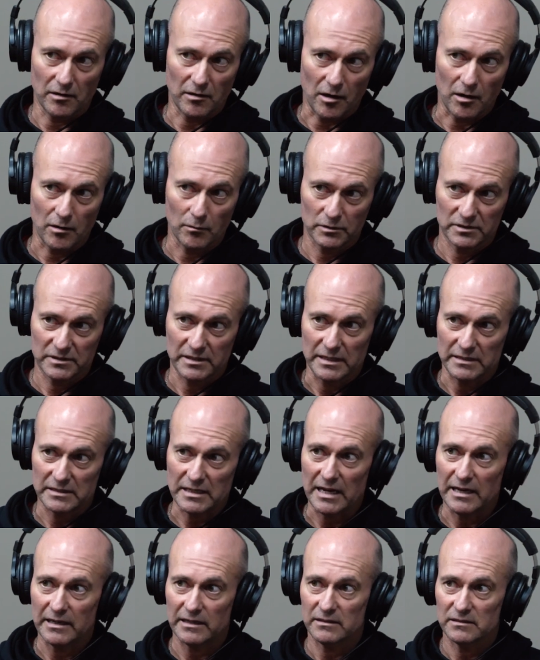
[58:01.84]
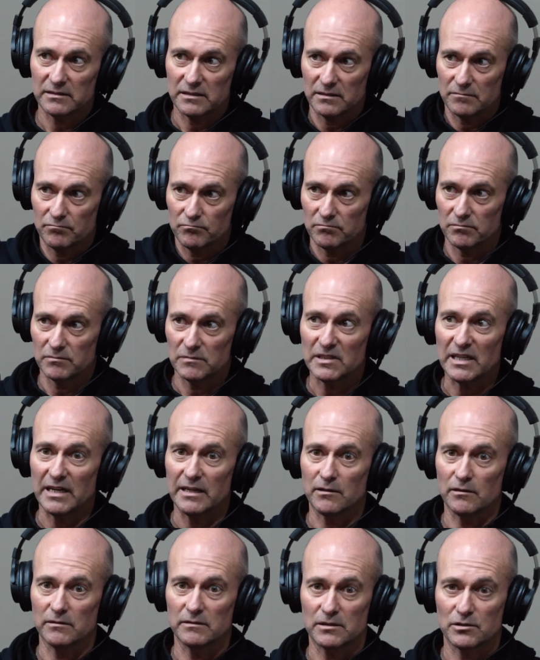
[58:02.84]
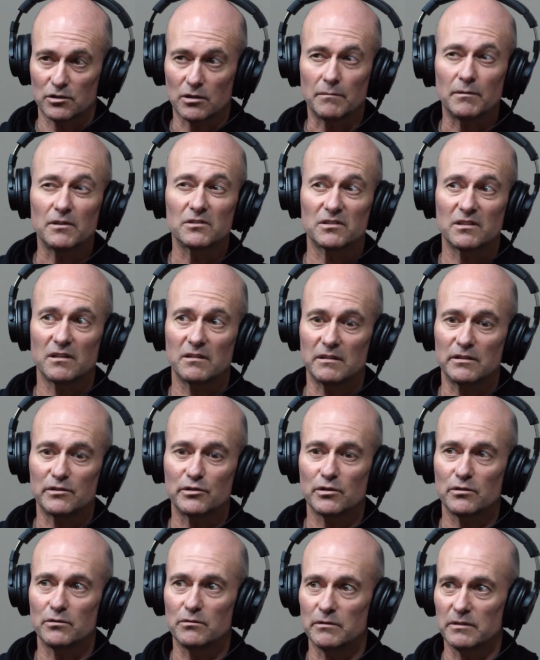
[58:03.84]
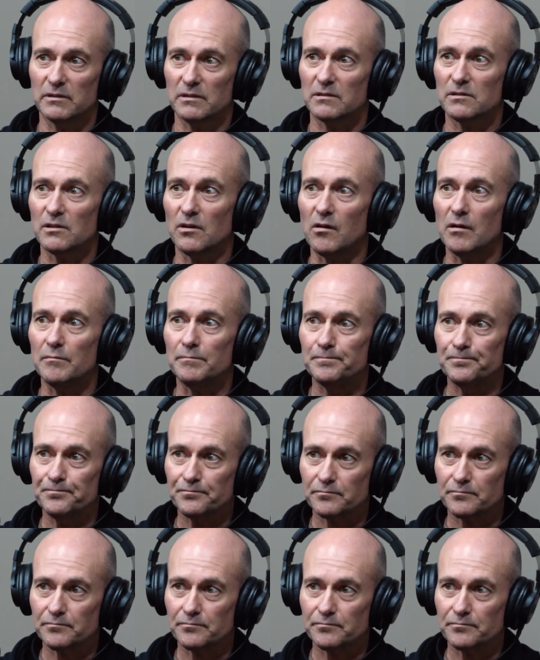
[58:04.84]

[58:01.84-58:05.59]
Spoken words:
I was their target to take on this job. I was 32 at the time.